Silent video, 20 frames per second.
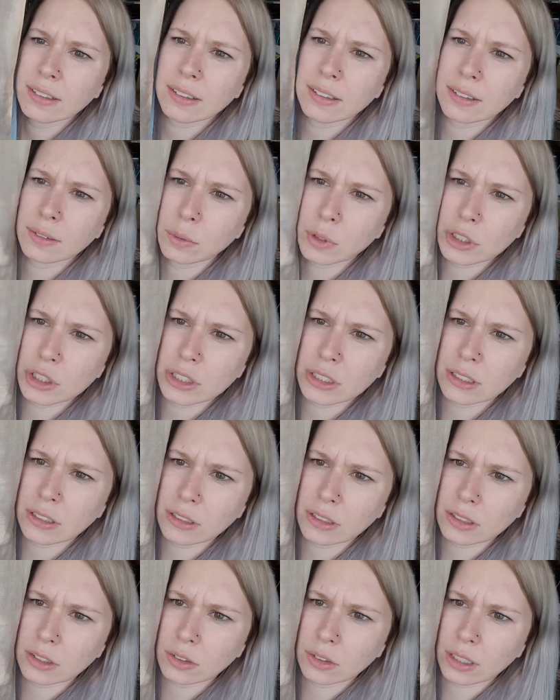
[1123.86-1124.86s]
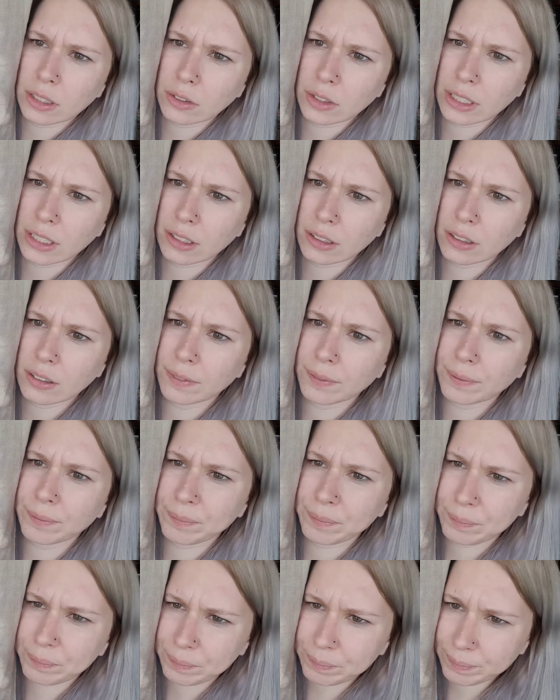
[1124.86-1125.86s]
which is also down here,
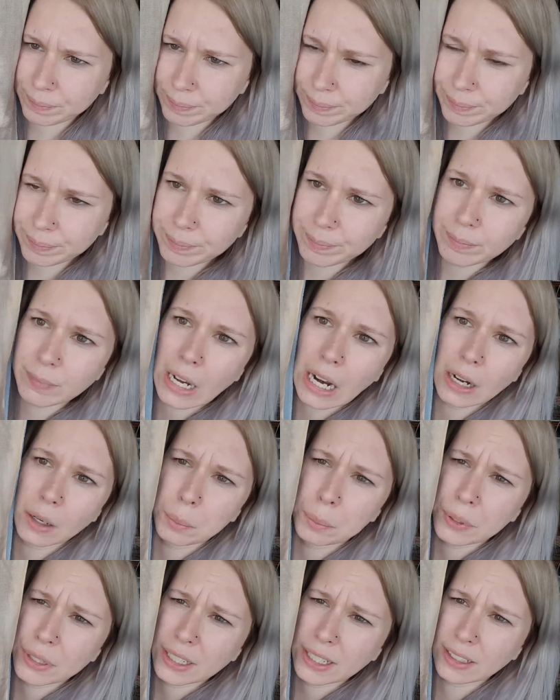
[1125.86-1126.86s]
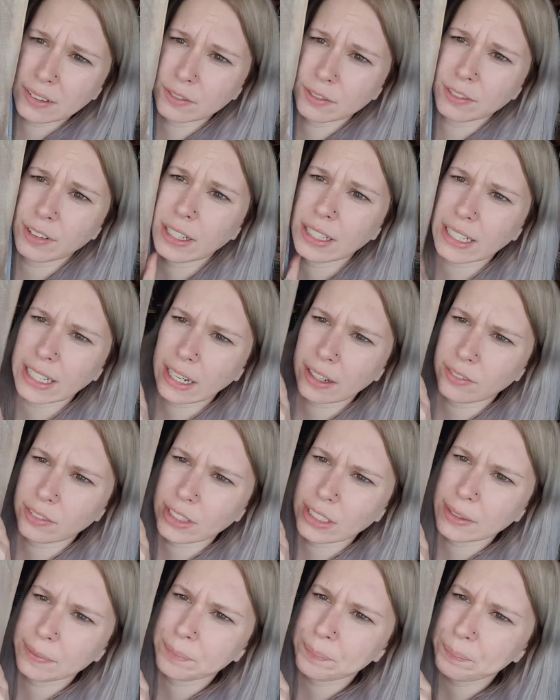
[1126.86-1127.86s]
are pretty confetti
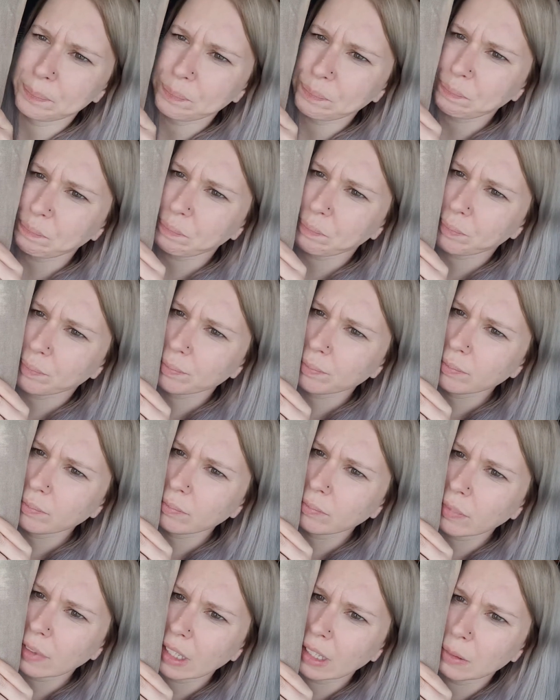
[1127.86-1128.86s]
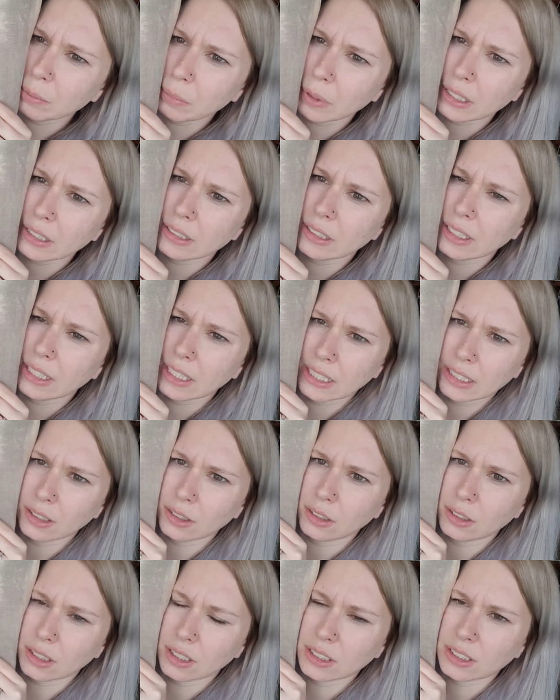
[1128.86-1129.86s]
heavy. But it
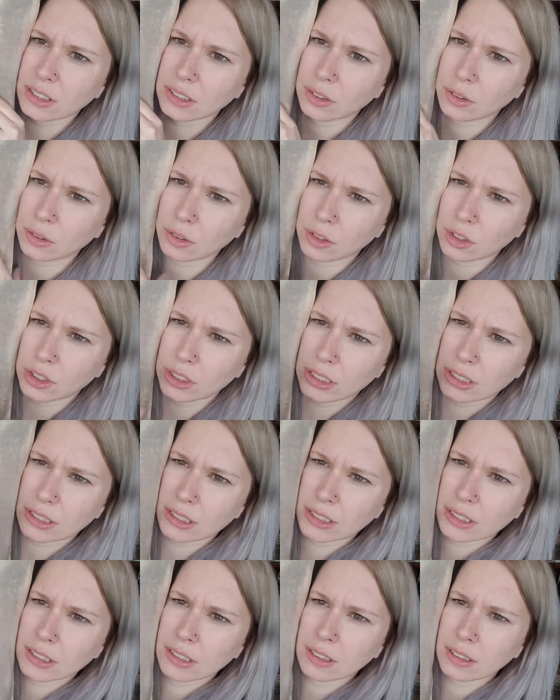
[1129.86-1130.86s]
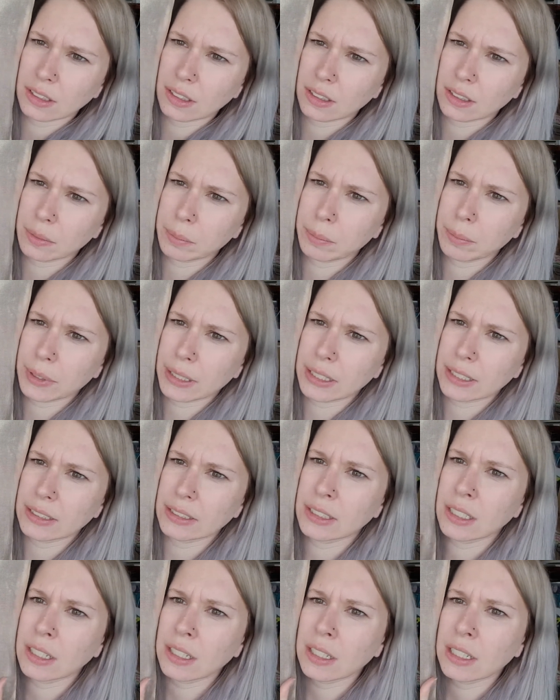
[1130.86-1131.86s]
looks gorgeous. All the
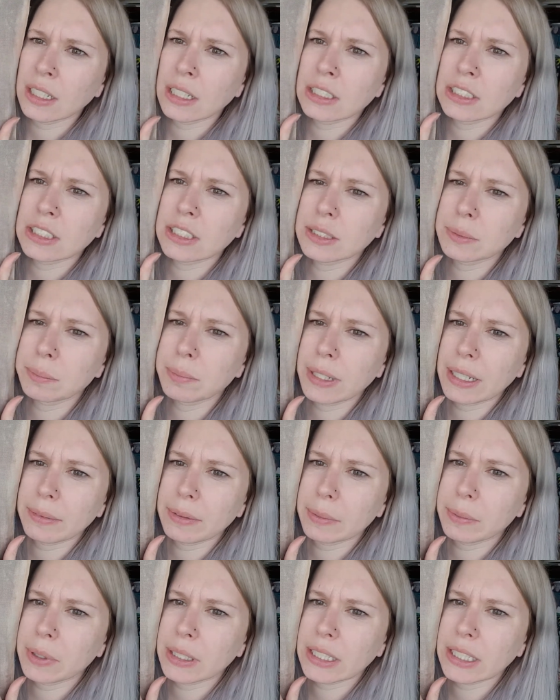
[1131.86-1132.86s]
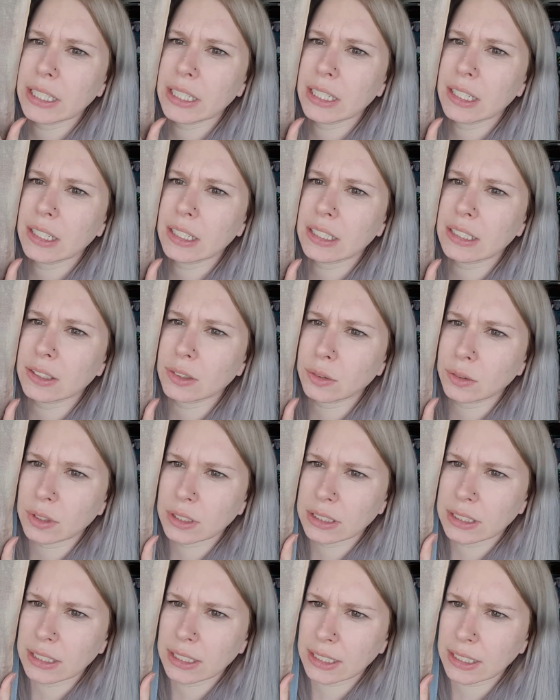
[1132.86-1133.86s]
beads. So this baby blankie is
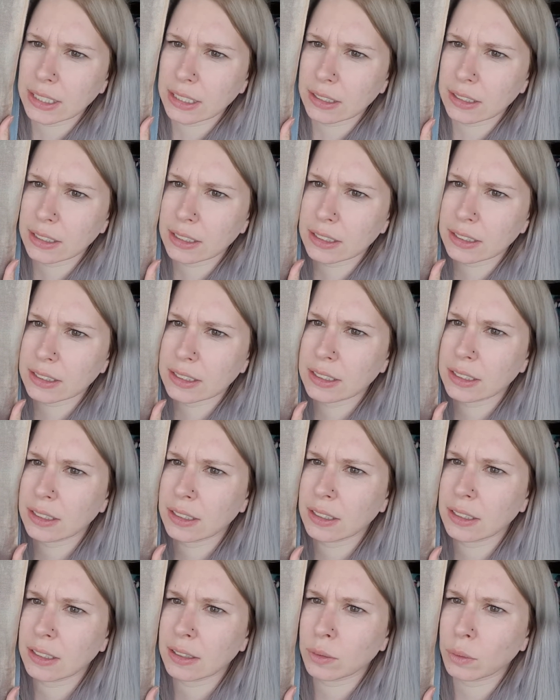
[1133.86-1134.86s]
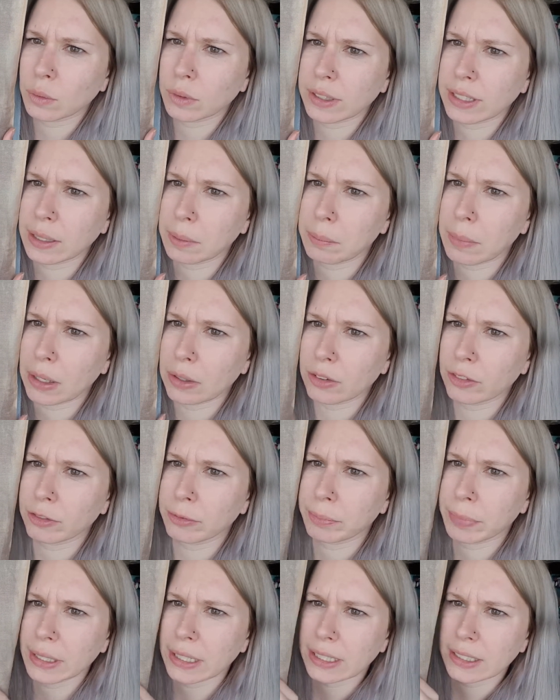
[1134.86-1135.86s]
ridiculous with the amount of
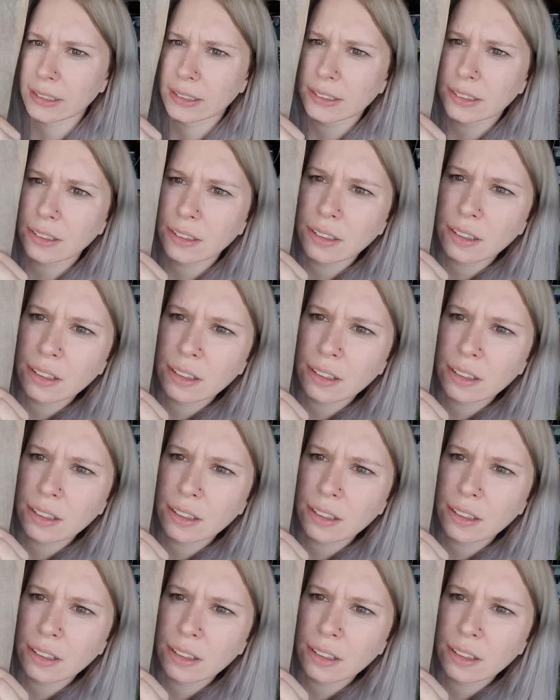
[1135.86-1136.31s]
beads.